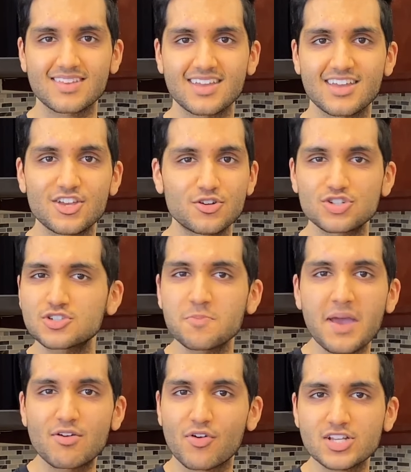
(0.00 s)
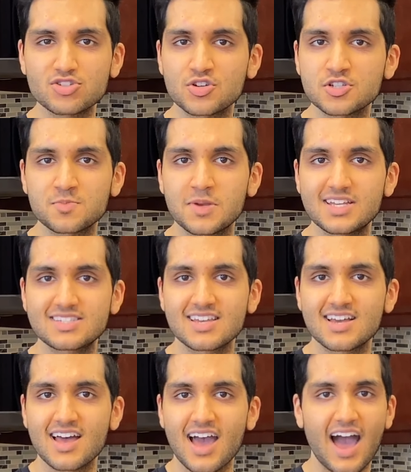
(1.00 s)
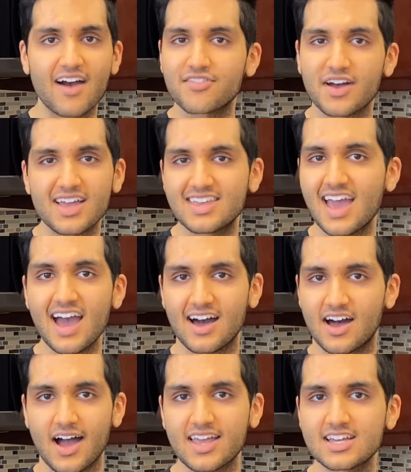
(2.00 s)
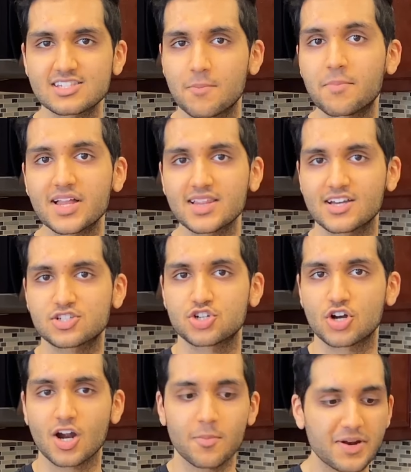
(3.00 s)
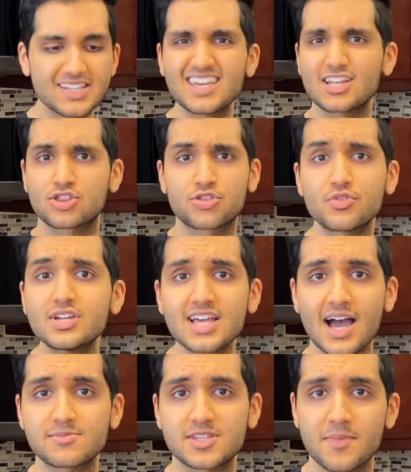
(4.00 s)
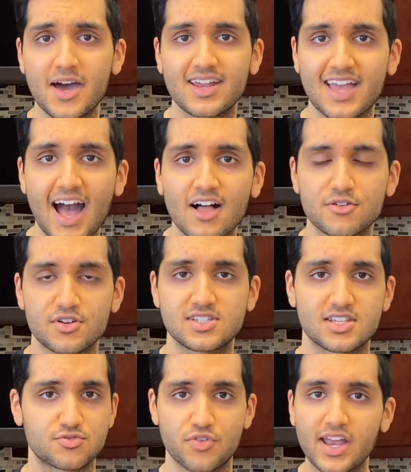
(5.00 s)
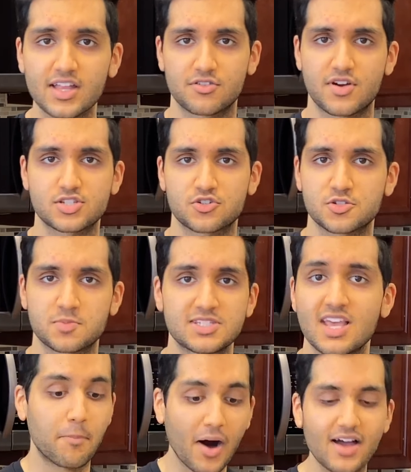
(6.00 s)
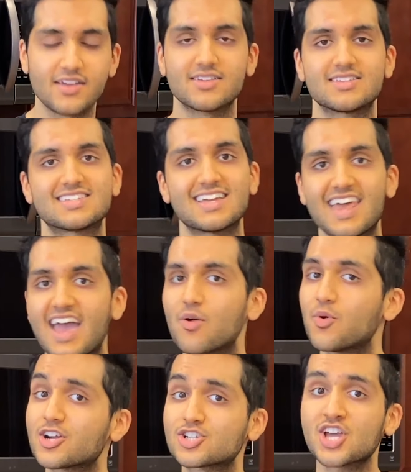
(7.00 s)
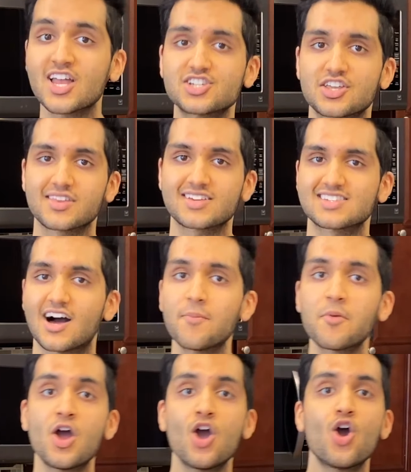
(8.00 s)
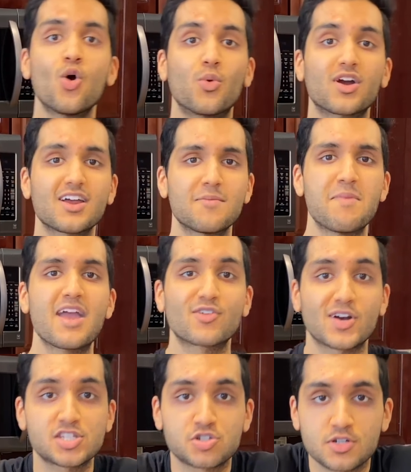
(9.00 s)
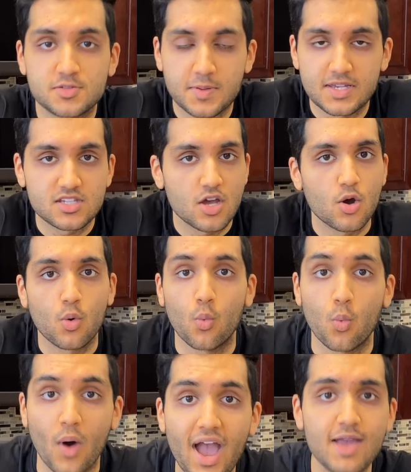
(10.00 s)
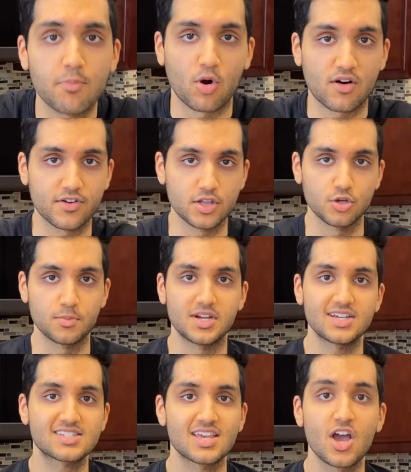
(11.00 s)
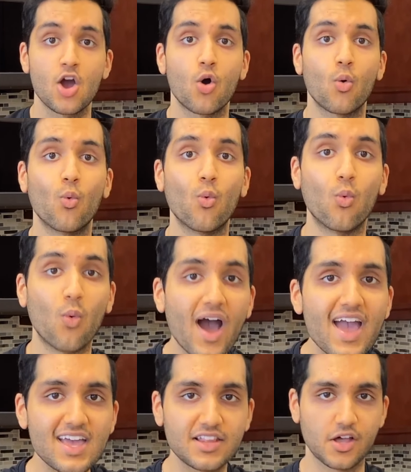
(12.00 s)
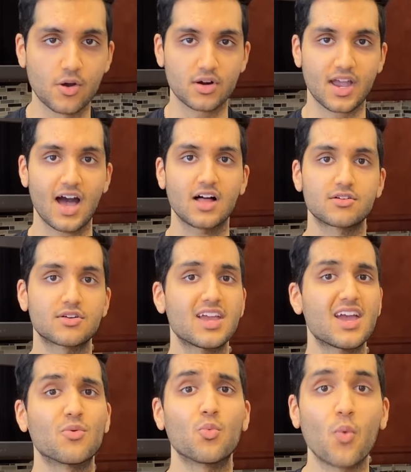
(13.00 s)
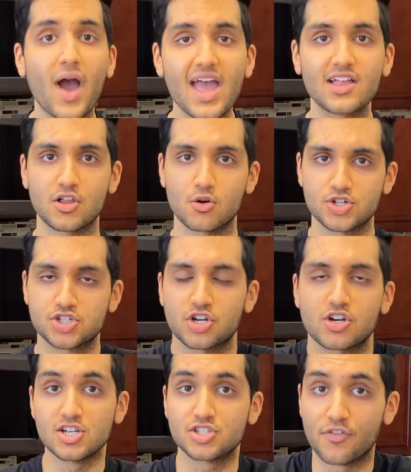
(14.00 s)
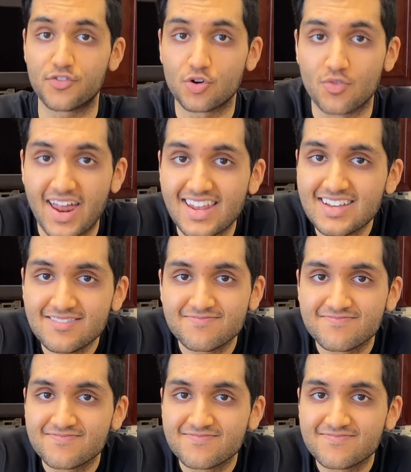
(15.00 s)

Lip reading: you just made Rice Krispies have, yeah, I guess a bit less sugar, but it's like 3 times the amount of calories as regular Rice Krispies. But today we are changing things up. We're gonna make Rice Krispies way more voluminous, way lower calorie, and way lower sugar. So if you're ready